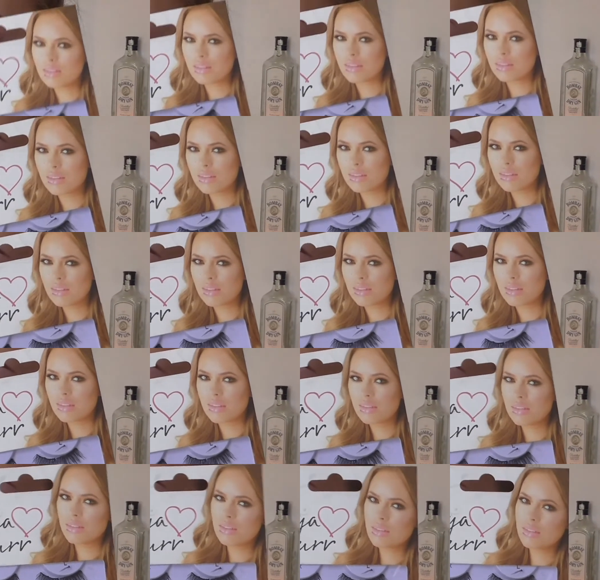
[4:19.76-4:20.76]

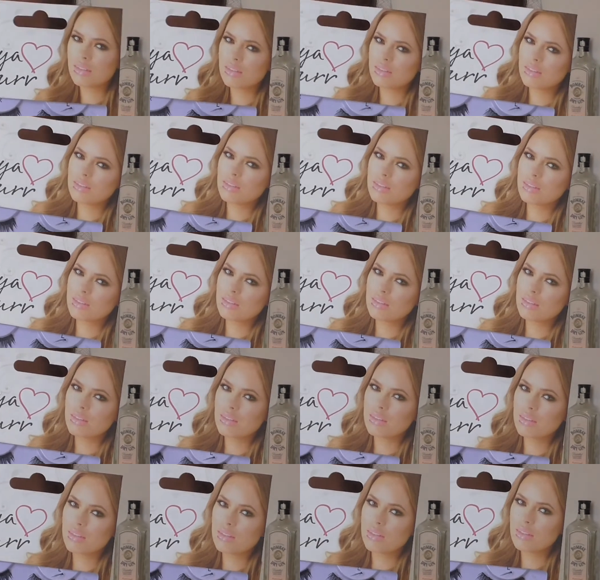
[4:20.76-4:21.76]

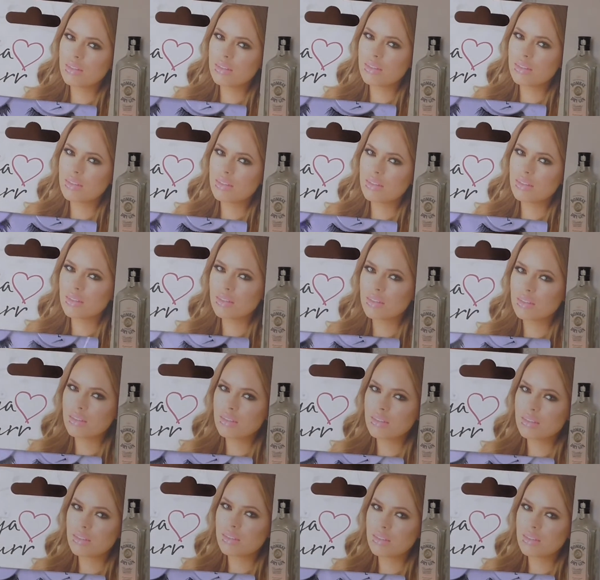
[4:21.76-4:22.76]

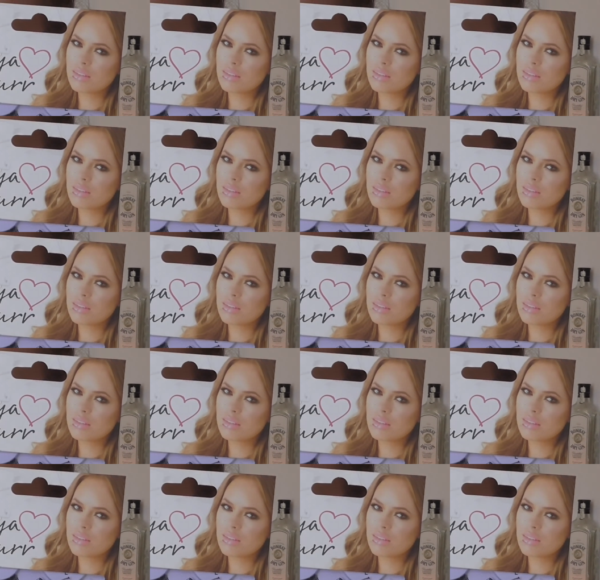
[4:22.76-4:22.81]
Nobody speaks.